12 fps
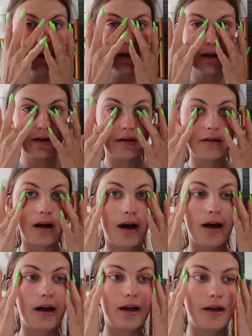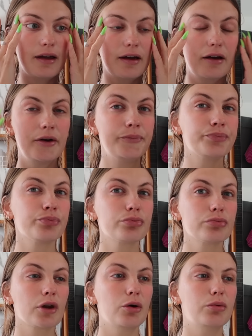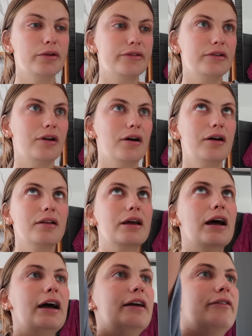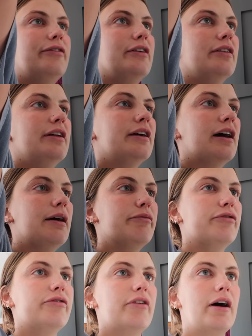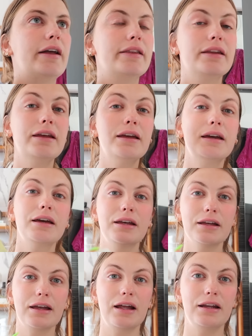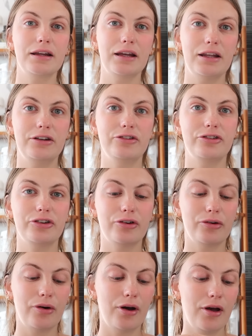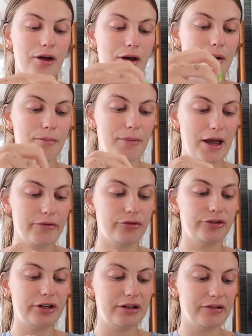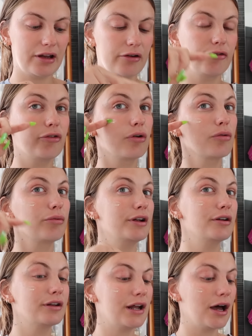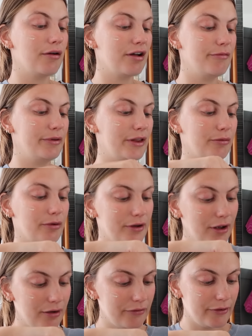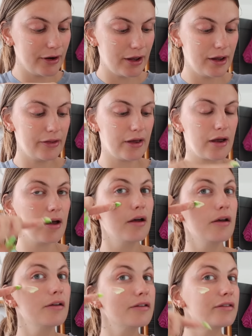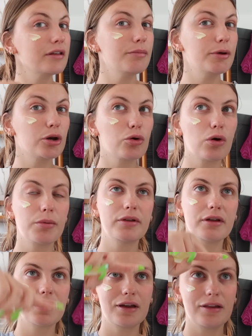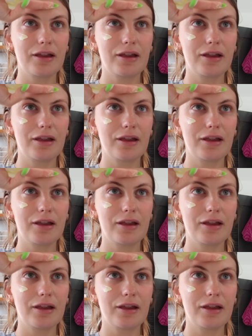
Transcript: And I was not like, I feel like I'm finally getting into my routine like for real now. I've been like working out every day, like sleeping normally.